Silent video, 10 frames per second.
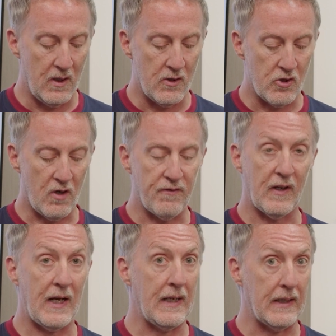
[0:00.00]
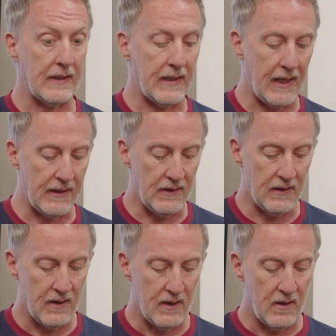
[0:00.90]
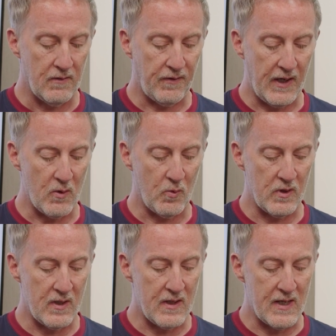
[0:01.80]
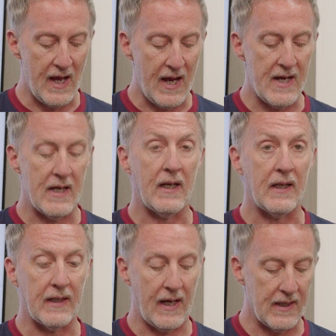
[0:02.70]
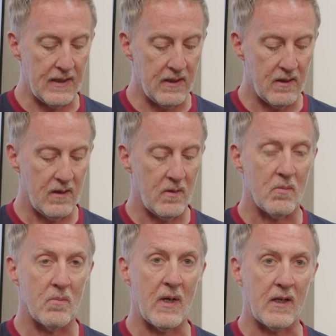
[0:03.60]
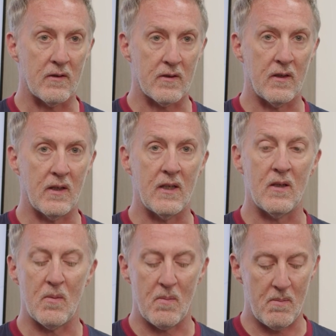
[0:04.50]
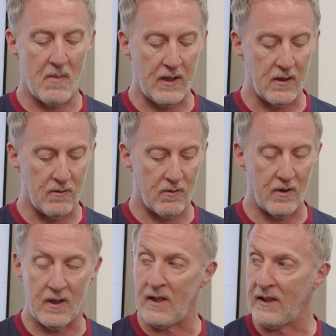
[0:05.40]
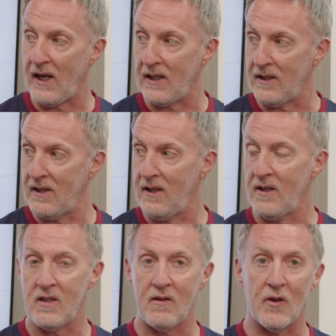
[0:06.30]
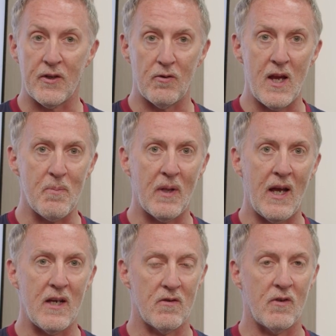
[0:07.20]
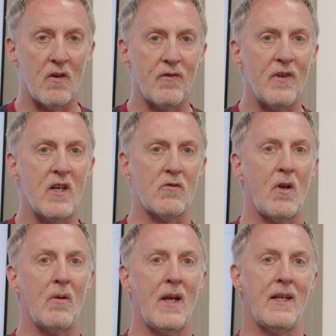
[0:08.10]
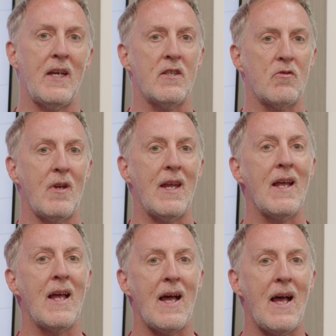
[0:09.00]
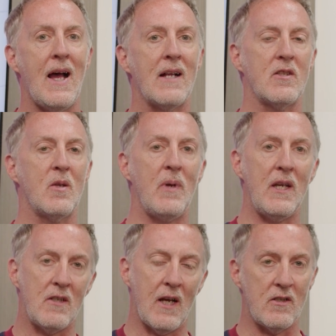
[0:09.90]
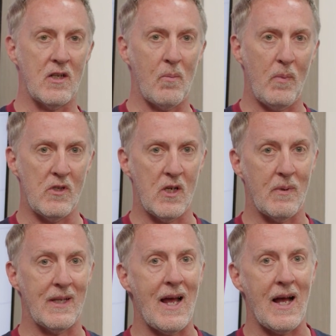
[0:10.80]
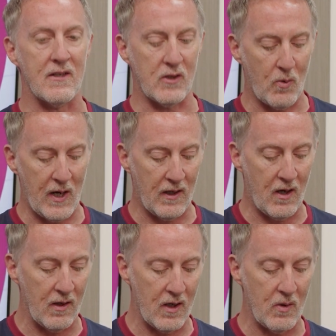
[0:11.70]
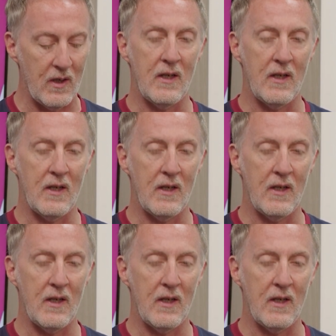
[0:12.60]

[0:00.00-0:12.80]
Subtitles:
Schauffele again, Fleetwood, Day again, Mickelson and McIlroy again. So you've got 3 players who've got first round leader history at the PGA Championship and at Quail Hollow.